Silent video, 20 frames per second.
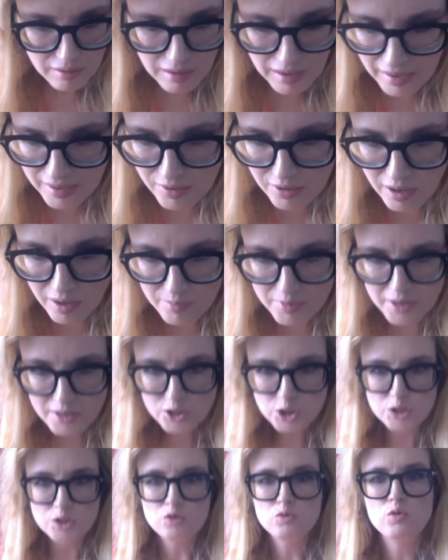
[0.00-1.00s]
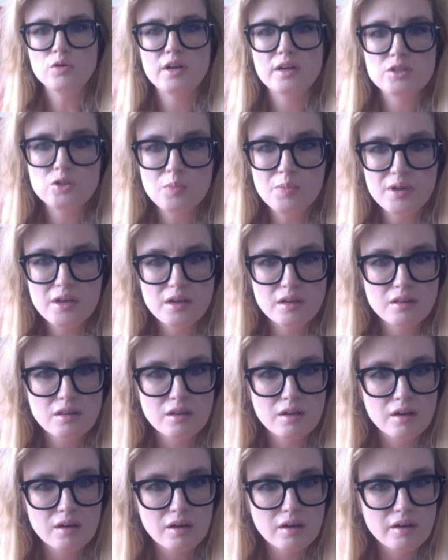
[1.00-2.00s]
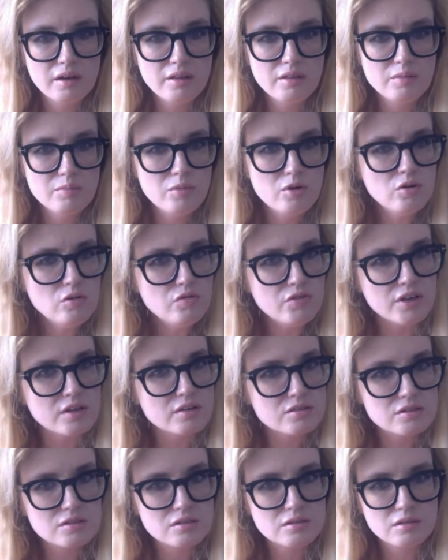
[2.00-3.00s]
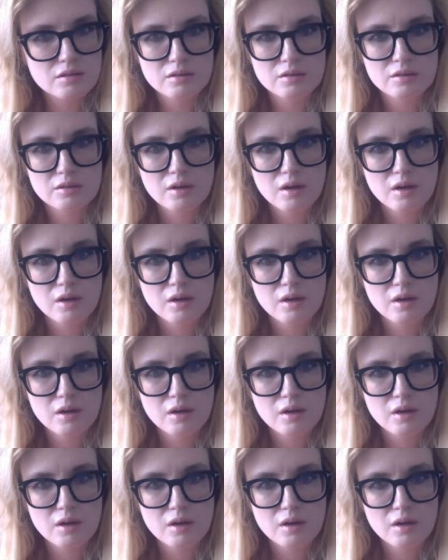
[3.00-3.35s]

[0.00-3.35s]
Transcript: I, I mean, she, you would get to be in the in the movies.